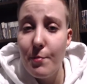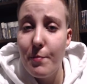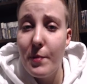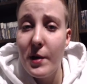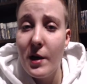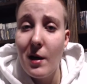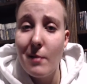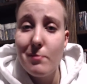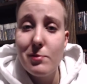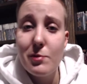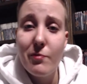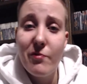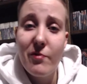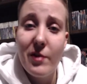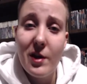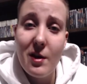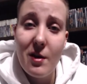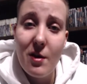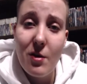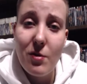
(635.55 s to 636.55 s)
pickups
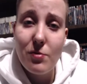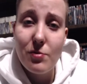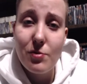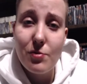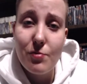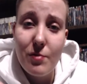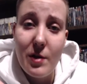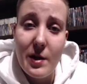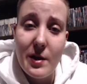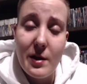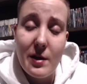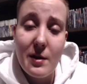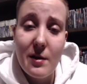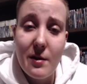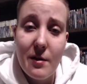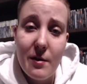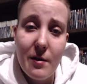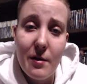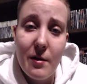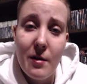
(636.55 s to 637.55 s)
videos right
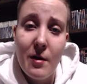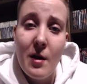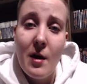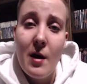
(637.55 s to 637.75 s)
here.